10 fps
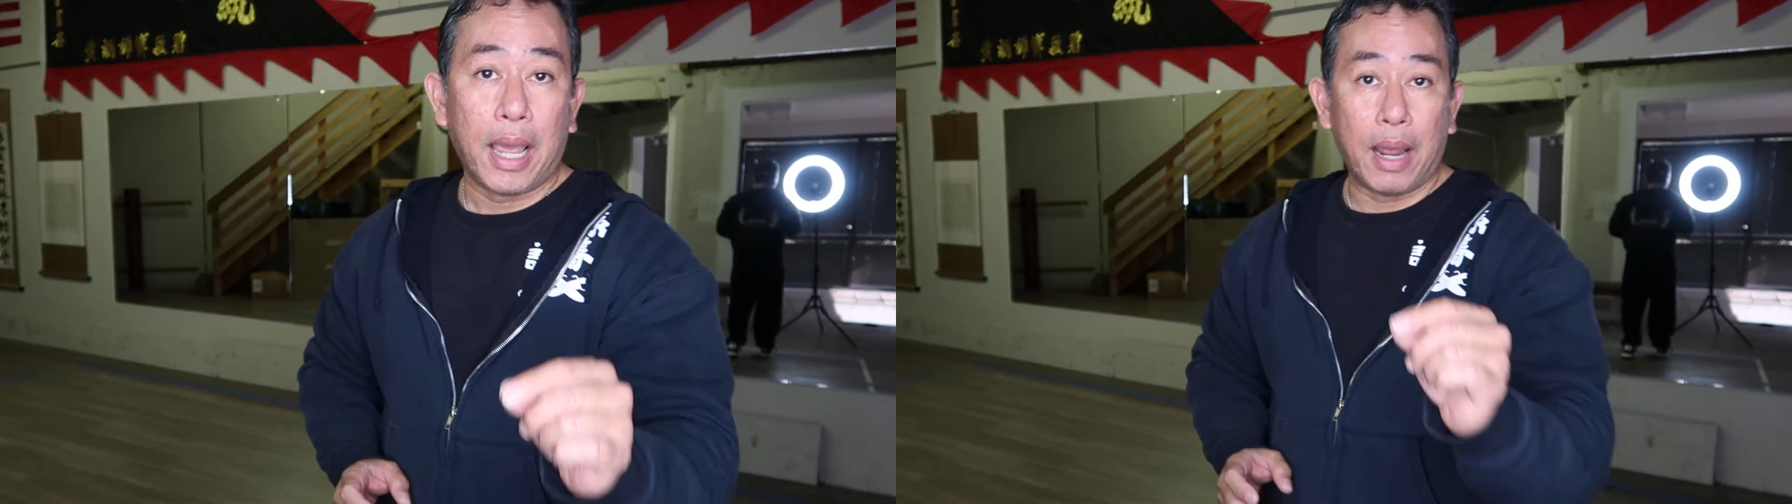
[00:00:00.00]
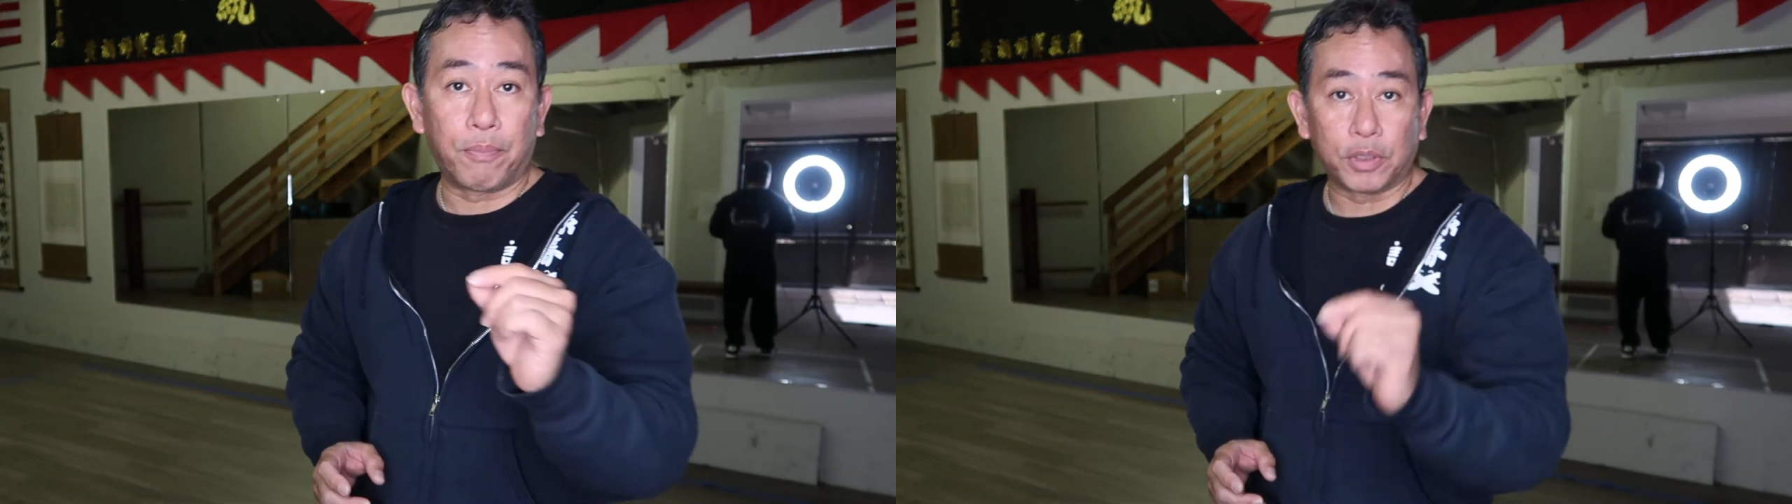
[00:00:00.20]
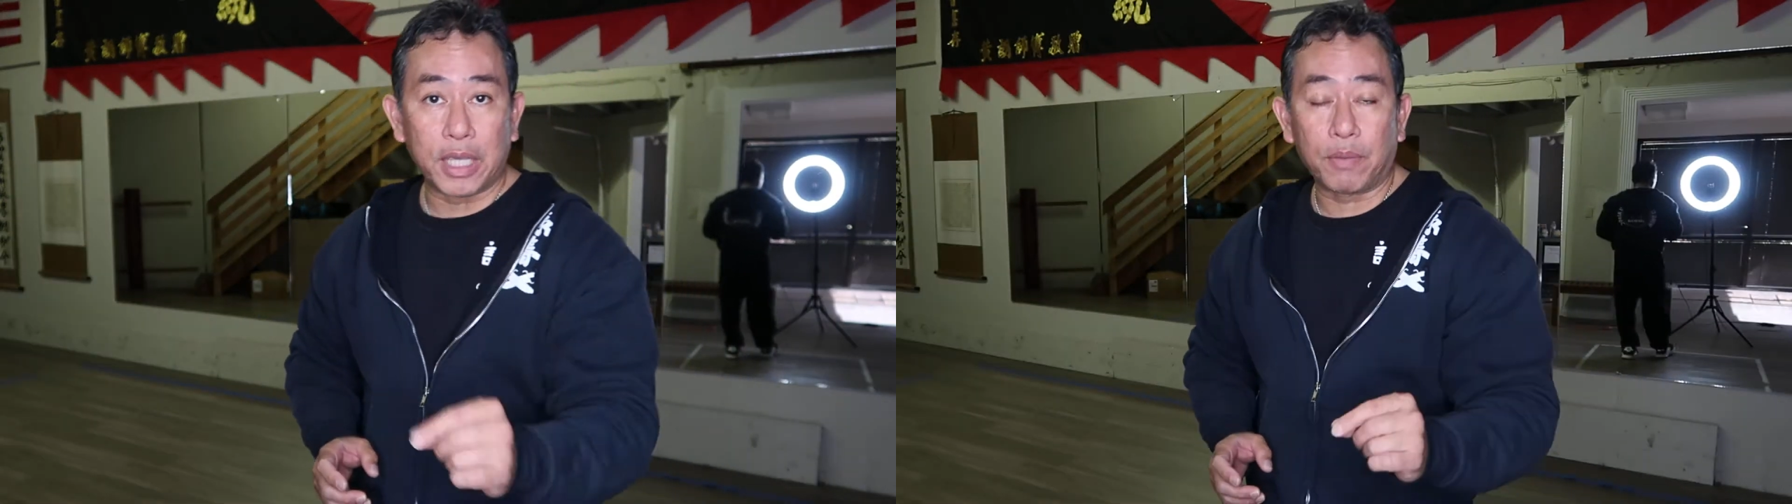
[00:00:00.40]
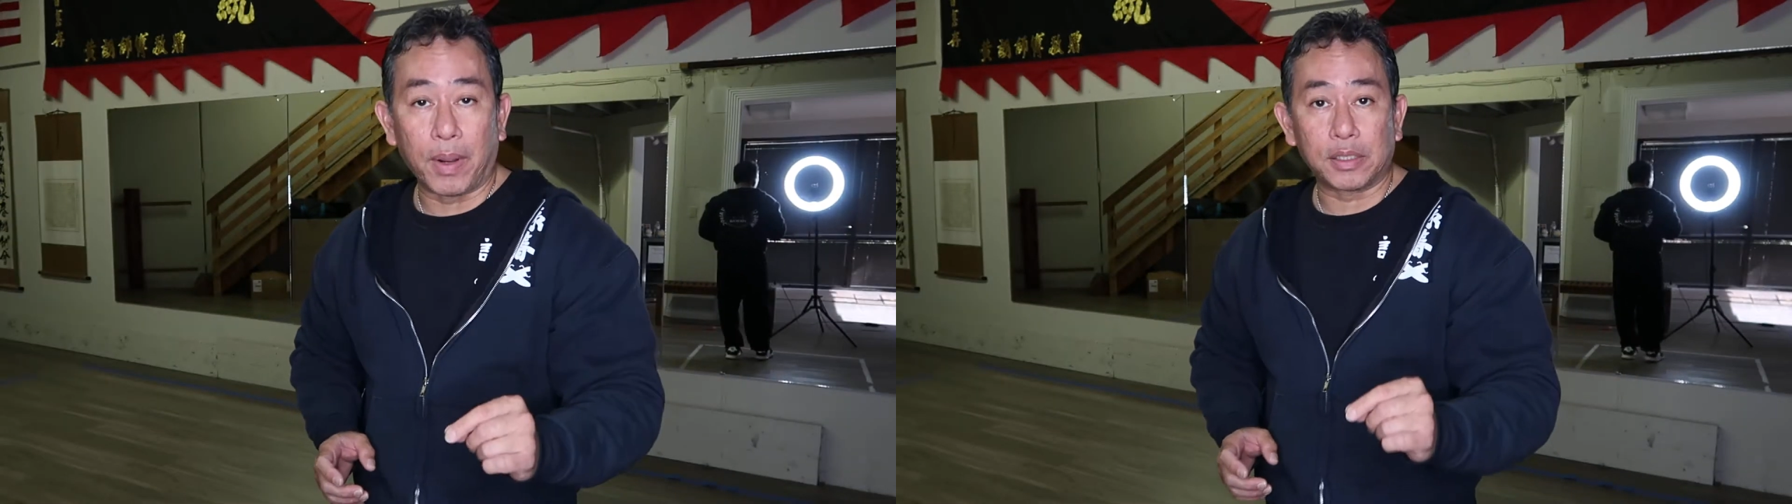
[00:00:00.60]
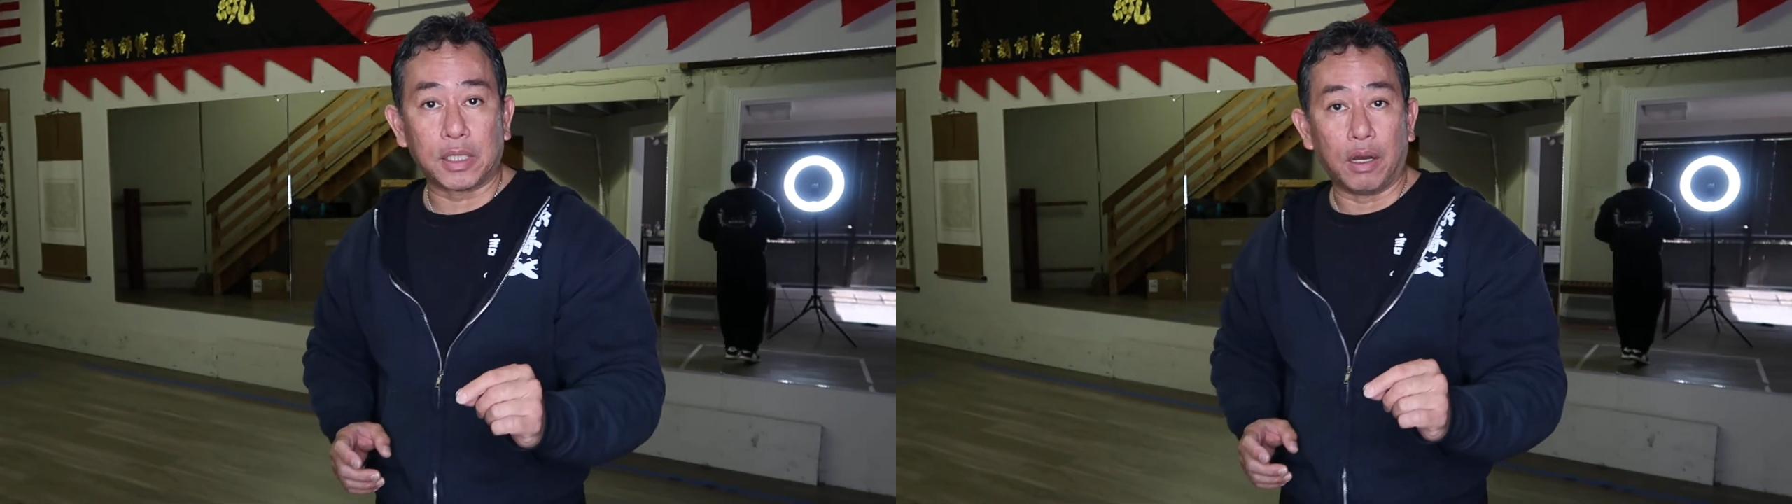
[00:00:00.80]
and protect
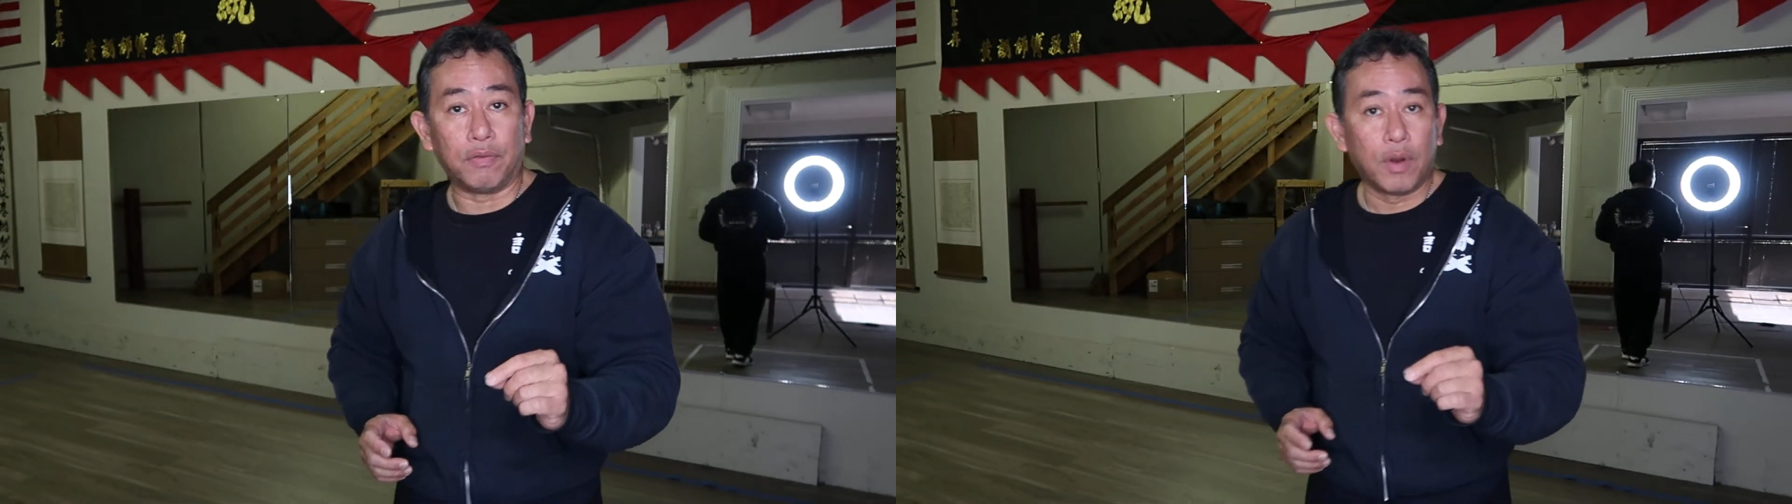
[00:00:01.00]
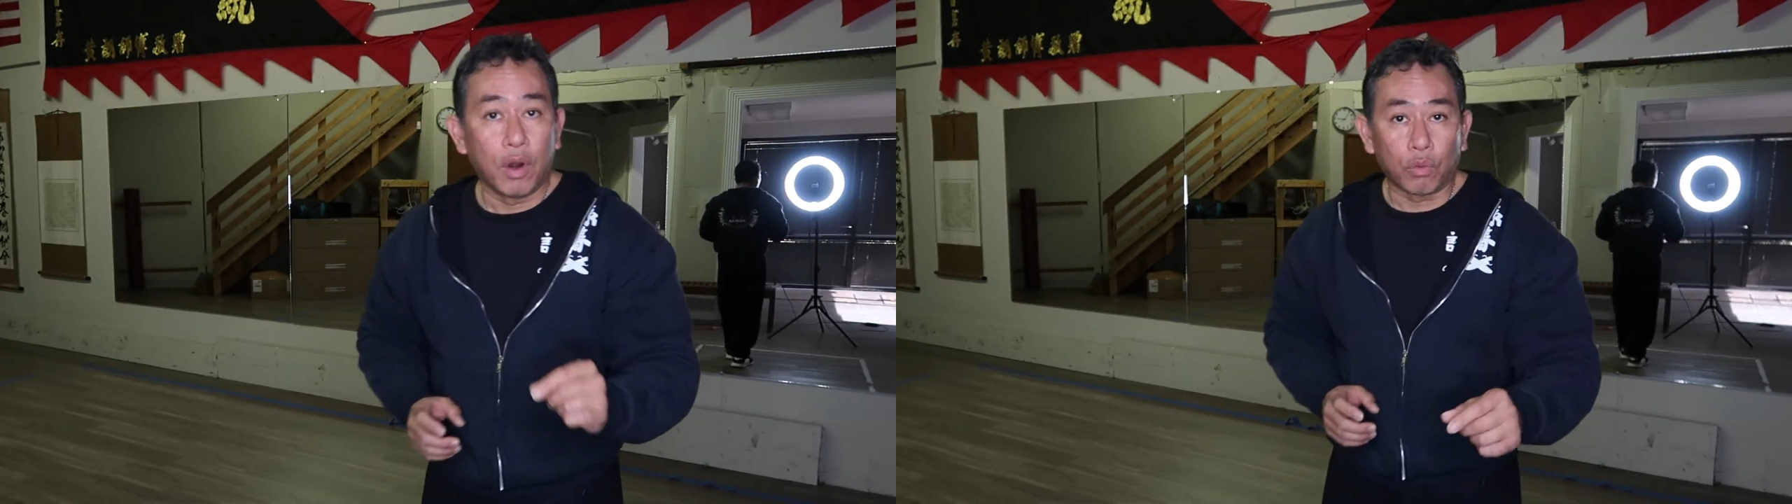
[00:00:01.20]
myself